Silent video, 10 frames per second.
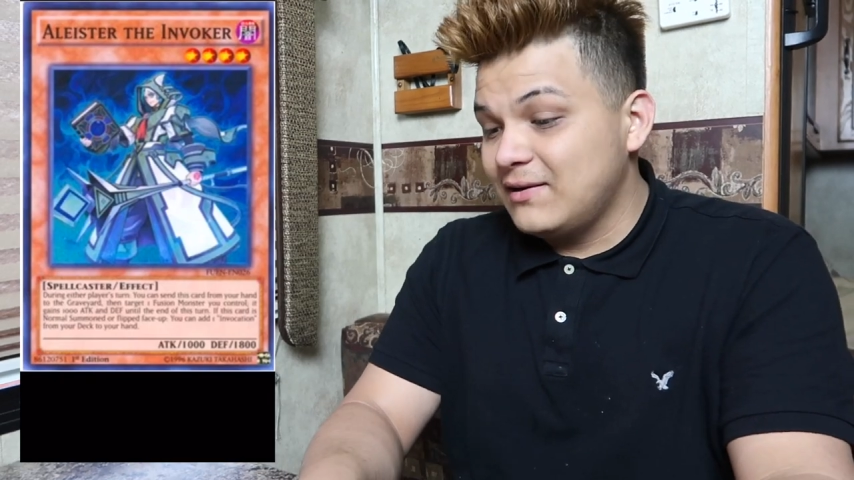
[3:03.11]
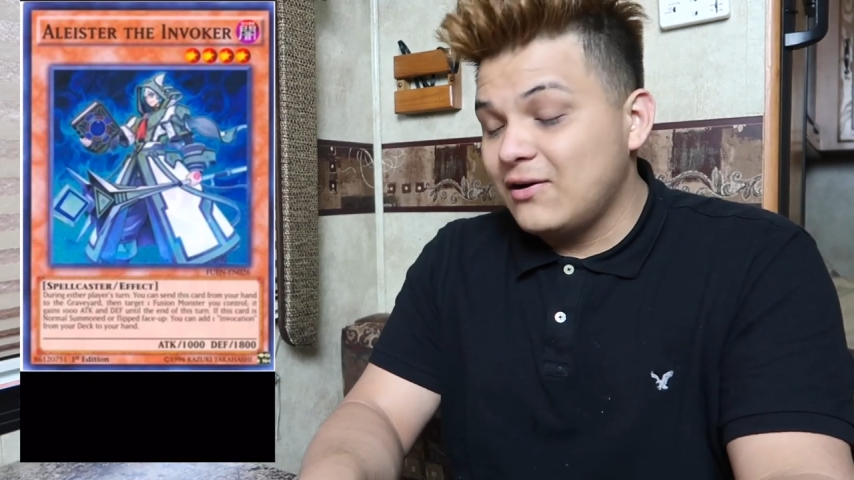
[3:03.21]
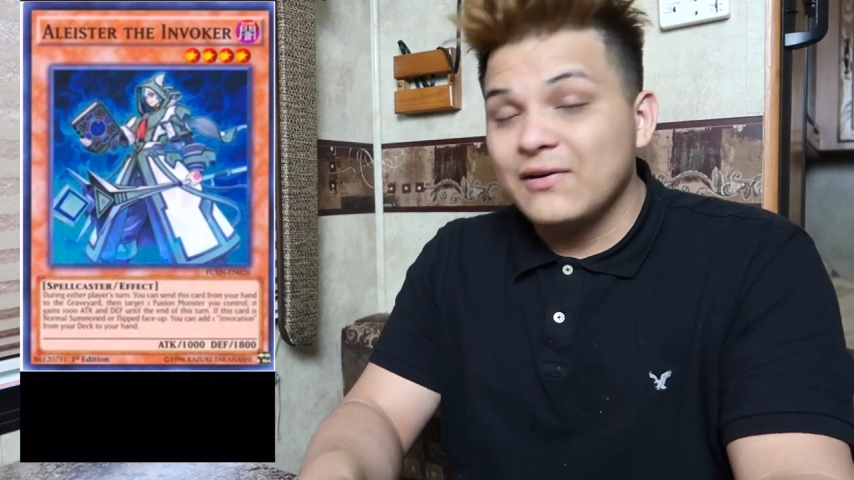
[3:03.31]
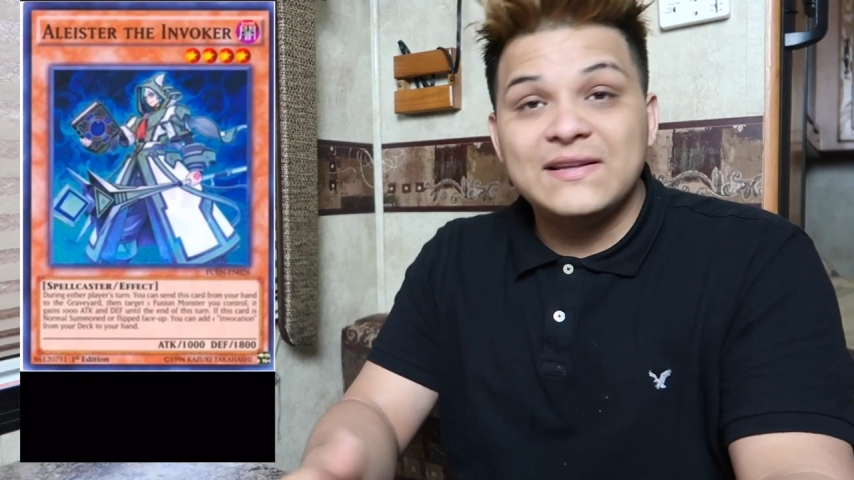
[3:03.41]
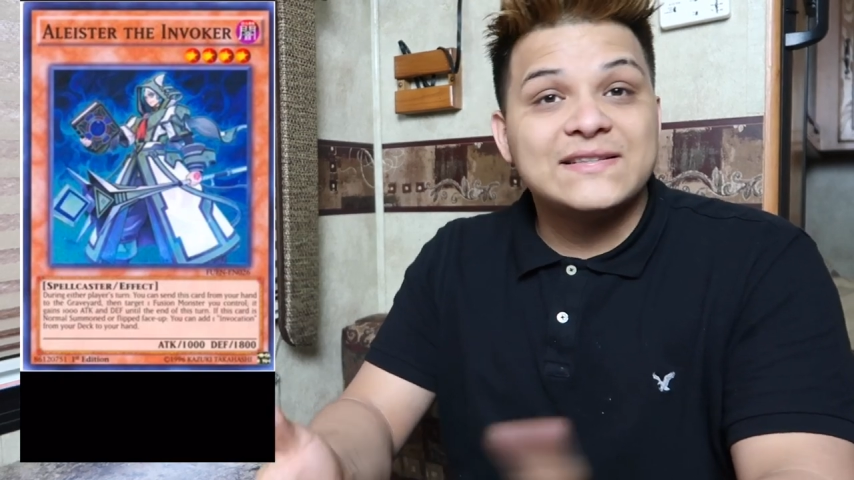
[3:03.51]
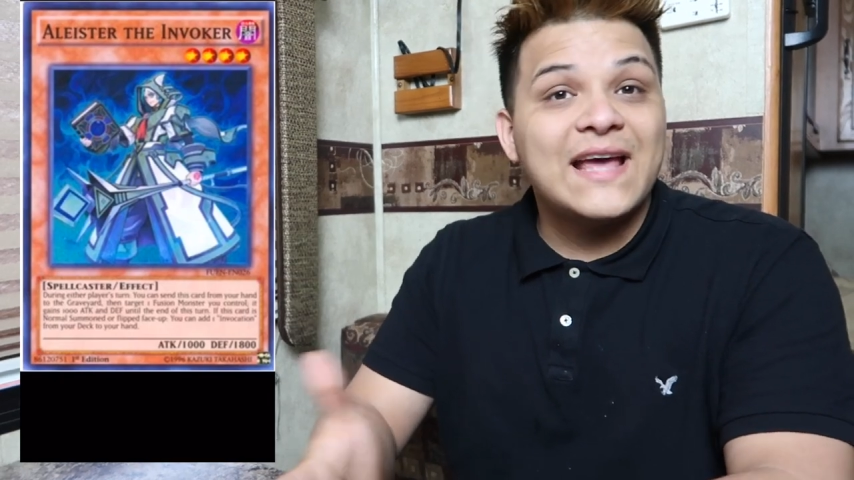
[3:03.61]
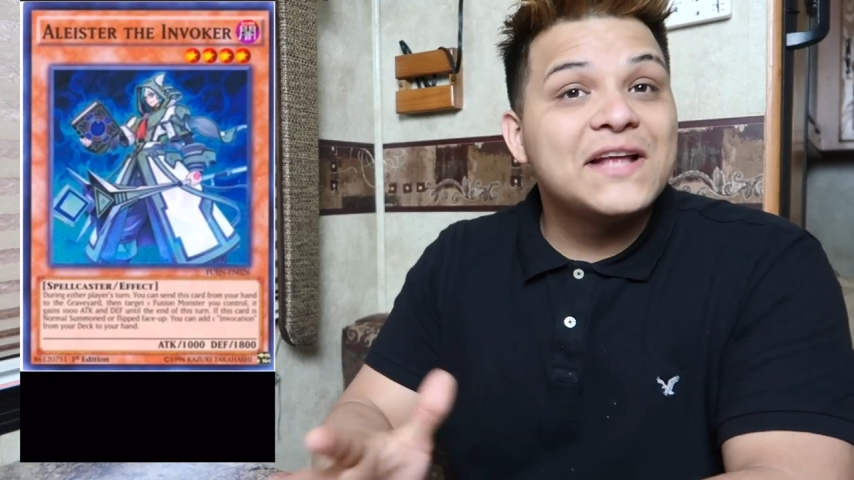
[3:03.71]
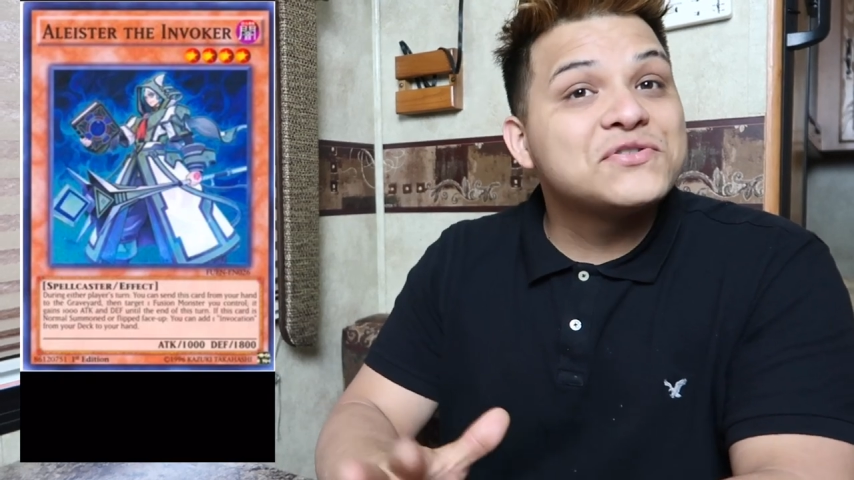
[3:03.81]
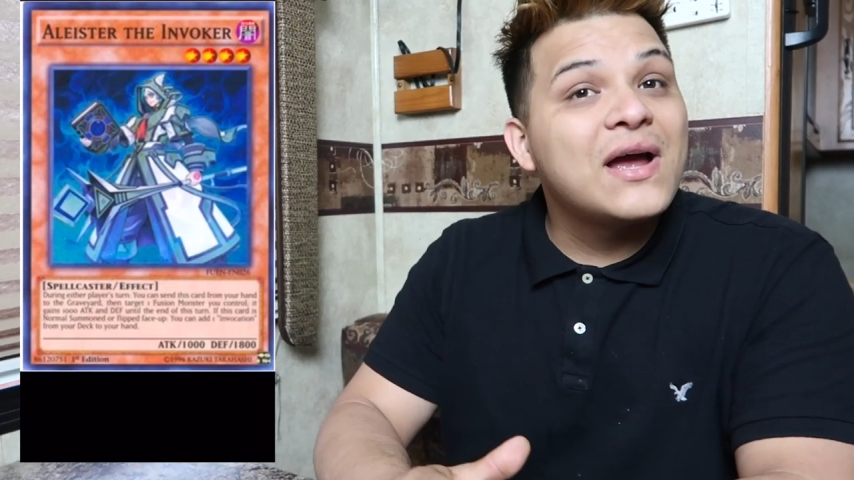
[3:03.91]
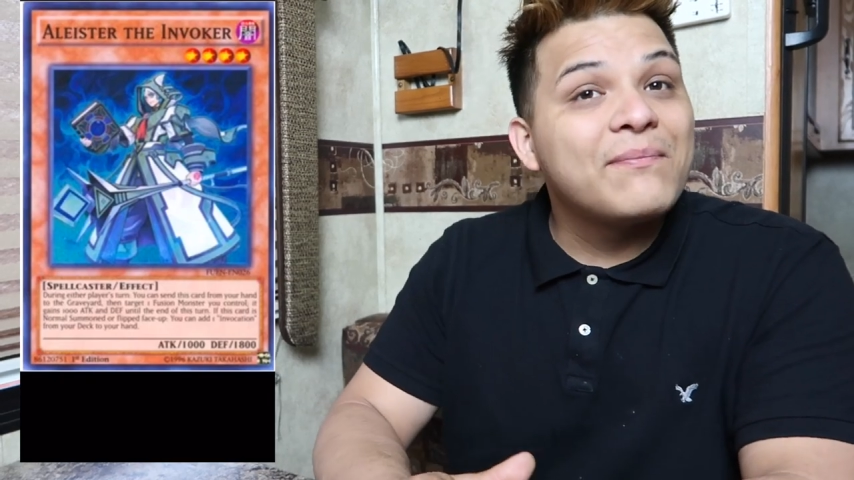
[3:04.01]
all these
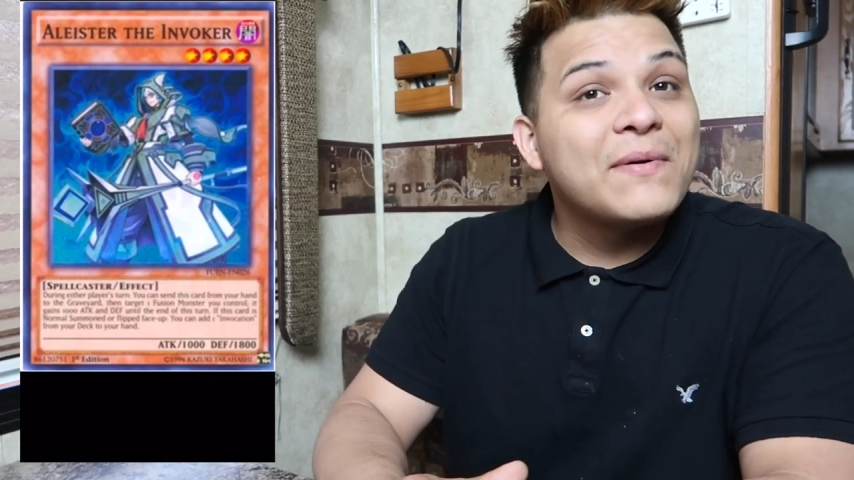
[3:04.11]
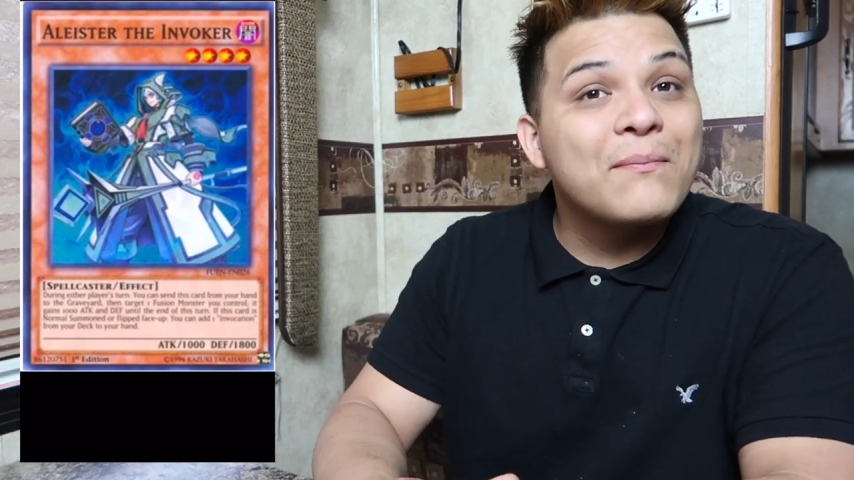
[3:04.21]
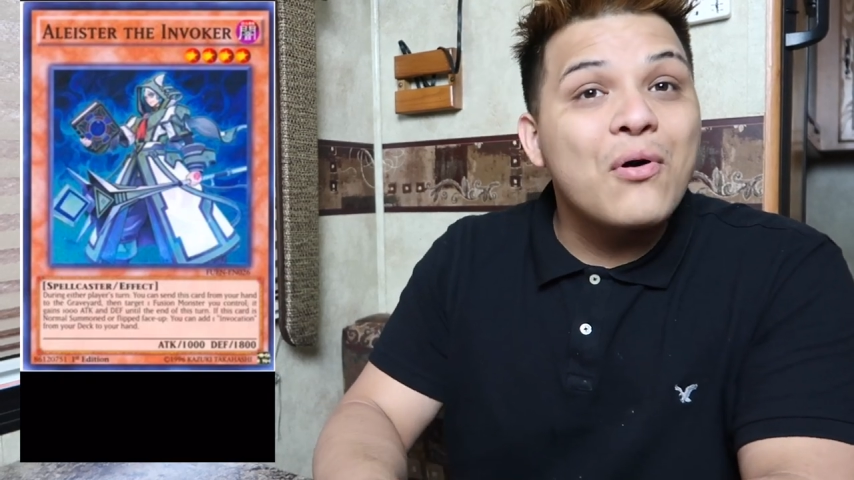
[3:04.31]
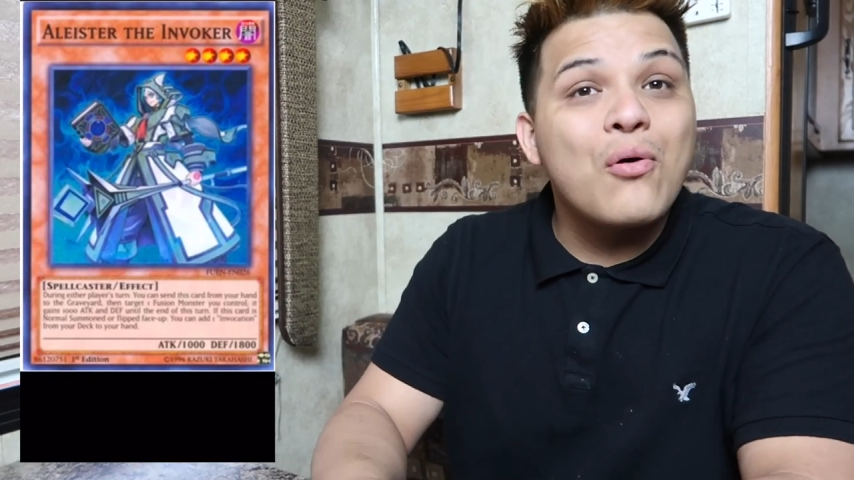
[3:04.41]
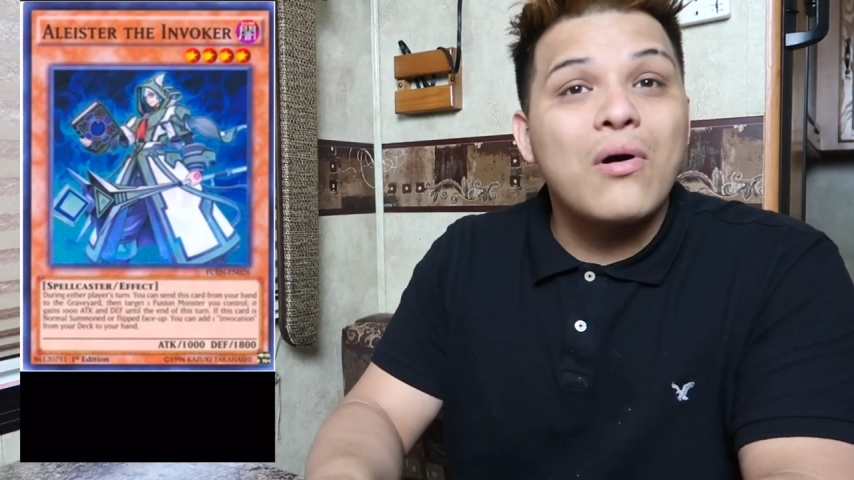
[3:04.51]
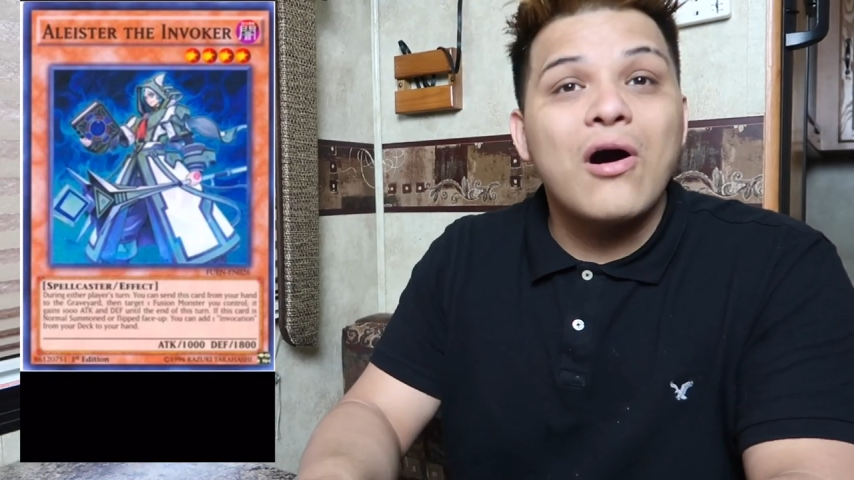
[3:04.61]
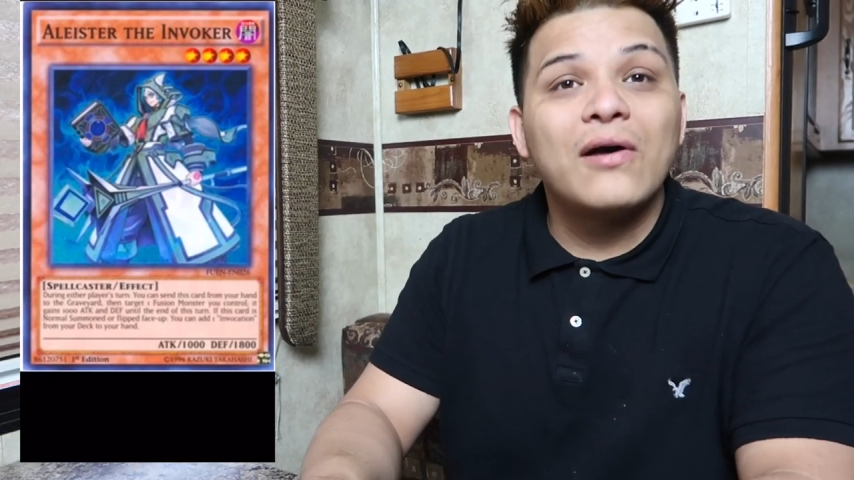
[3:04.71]
hand trap Invoke,